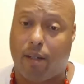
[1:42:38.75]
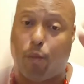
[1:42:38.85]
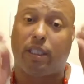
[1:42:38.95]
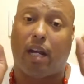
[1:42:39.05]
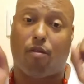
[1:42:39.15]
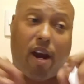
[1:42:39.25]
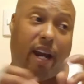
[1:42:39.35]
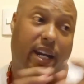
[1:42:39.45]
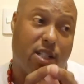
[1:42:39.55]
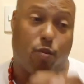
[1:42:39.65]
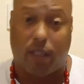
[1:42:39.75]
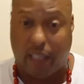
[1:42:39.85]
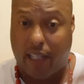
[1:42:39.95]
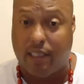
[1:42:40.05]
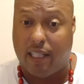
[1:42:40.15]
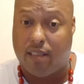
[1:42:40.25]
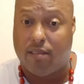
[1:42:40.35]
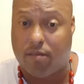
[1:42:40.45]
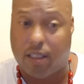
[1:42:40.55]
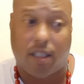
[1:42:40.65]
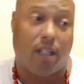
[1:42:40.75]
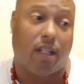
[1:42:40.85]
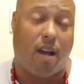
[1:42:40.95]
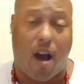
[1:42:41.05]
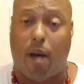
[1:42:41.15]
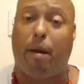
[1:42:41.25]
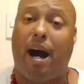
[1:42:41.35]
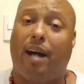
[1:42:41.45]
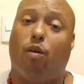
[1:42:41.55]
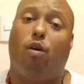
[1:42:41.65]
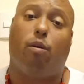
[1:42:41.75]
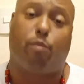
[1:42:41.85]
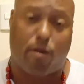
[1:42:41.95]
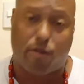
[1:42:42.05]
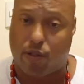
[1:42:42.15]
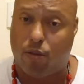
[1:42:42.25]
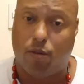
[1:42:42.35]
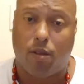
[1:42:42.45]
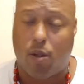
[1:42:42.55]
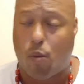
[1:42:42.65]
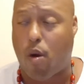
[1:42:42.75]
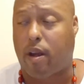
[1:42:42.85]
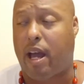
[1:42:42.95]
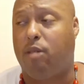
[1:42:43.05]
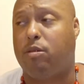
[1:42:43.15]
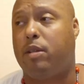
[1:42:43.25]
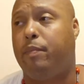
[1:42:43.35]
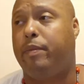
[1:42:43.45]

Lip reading: What they ran is what they did in the combine on personal workouts.